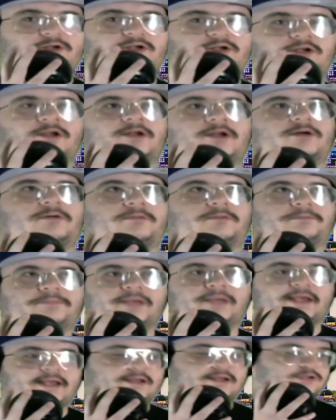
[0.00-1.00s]
you know,
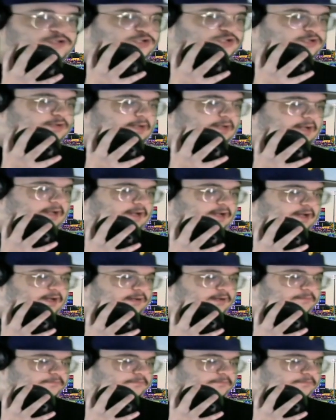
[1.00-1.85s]
pitch today.